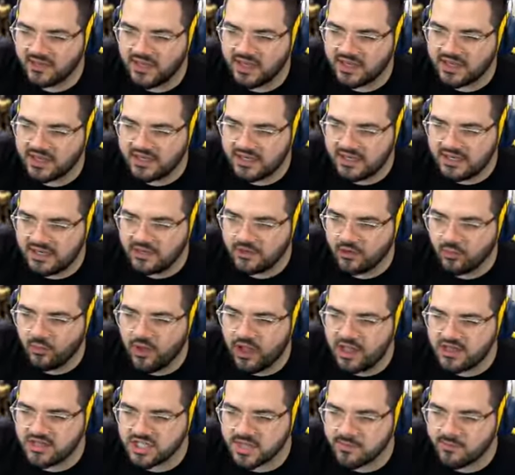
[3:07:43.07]
like need to
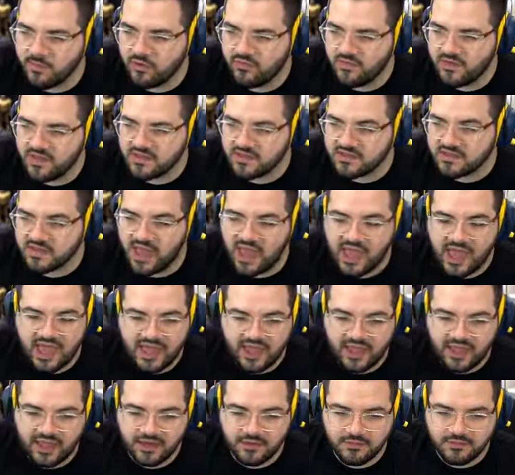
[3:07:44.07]
watch the movies
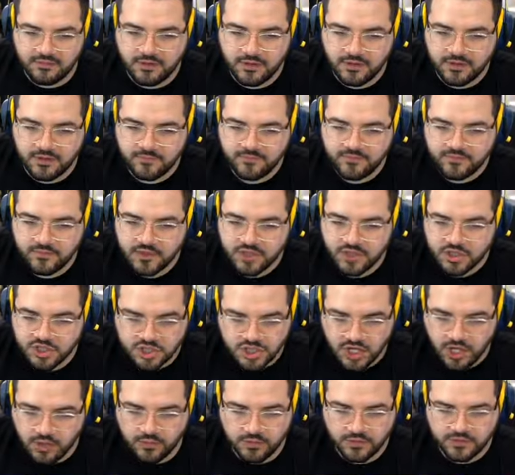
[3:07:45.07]
and
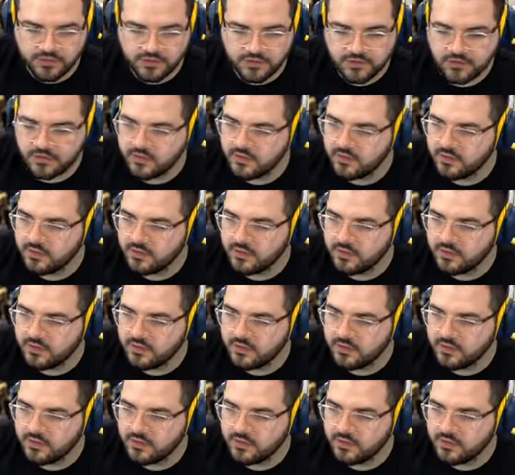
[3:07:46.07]
shows.